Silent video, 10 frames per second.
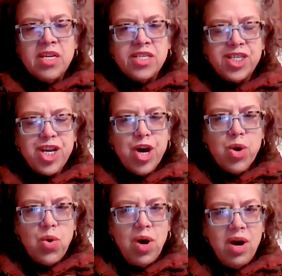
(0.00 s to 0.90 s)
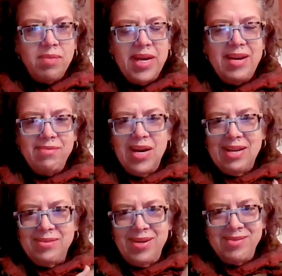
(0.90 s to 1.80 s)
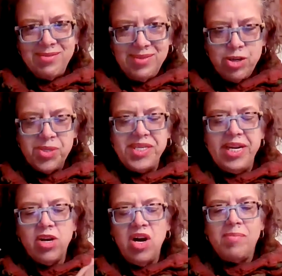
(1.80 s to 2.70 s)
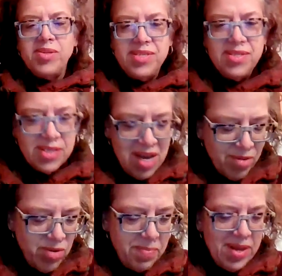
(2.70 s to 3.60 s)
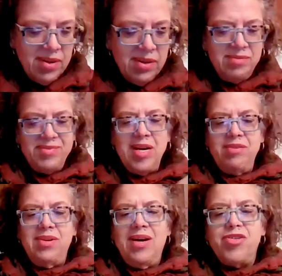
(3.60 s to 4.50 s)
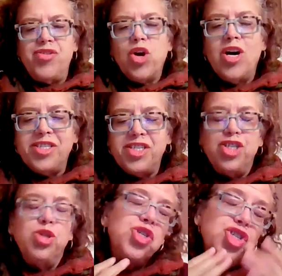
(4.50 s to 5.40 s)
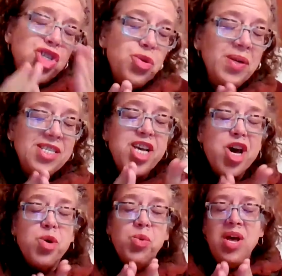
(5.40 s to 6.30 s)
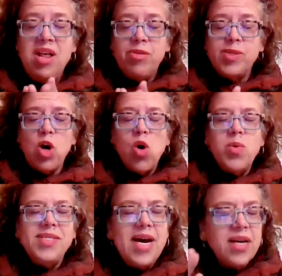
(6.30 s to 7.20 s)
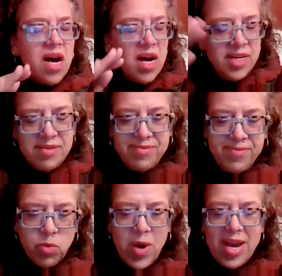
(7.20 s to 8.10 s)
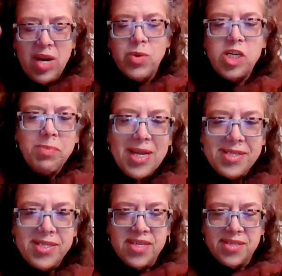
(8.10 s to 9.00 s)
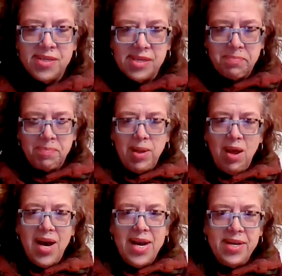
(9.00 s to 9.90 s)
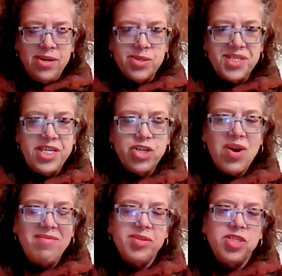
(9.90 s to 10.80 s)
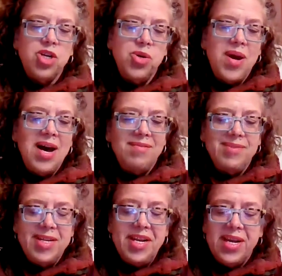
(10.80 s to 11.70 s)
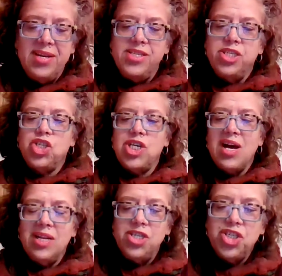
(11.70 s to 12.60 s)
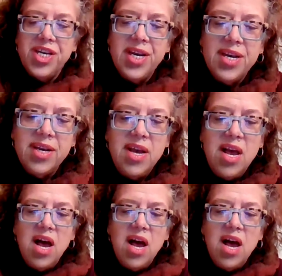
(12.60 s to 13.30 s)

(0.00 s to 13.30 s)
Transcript: So, and interstate commerce is governed by under the Constitution. So there's always that kind of way in which Plessy doesn't apply to interstate travel. So you have litigants challenging it.